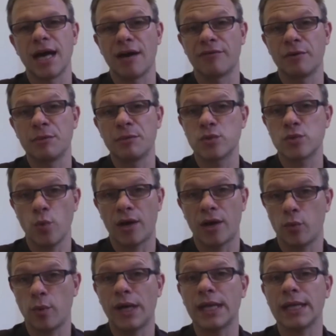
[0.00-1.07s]
governments
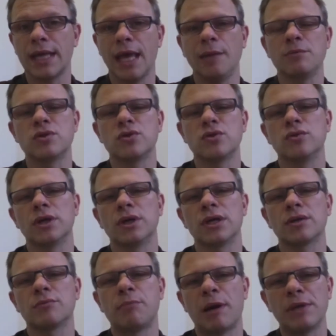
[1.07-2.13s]
were when it came
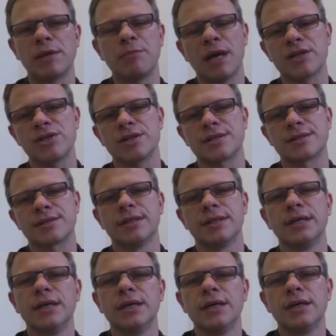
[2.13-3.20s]
to public budgets.
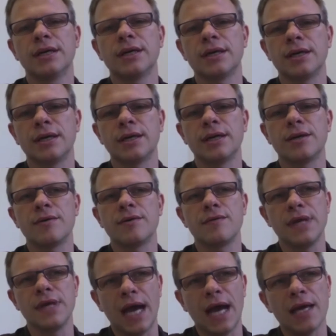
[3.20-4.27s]

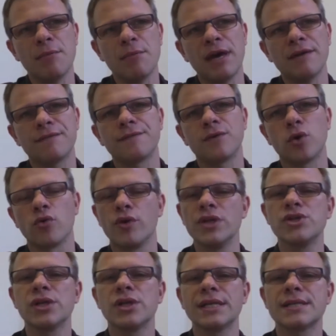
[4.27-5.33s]
The IMF
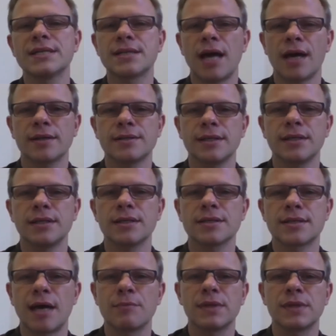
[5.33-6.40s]
originally started
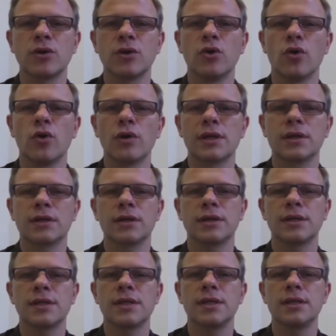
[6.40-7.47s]
something called
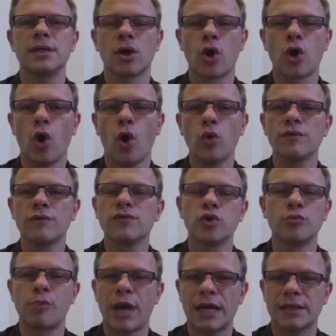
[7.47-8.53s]
the Code of
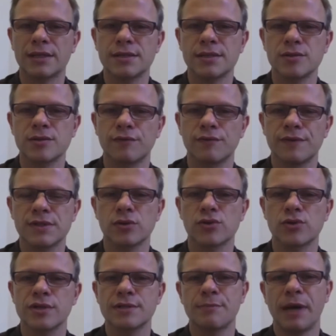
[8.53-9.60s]
Good Practices on
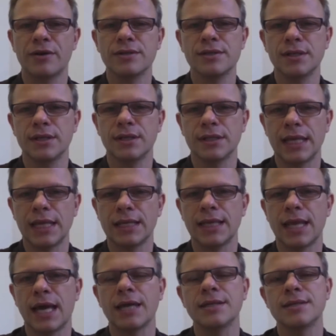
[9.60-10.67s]
Fiscal Transparency in the
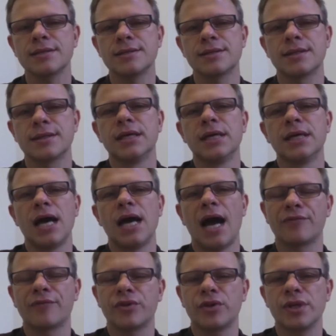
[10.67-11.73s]
late 90s,
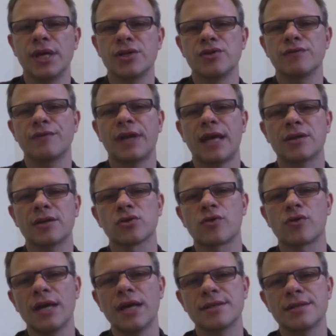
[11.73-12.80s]
after the Asian financial
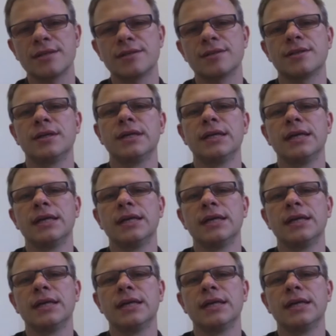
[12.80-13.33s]
crisis,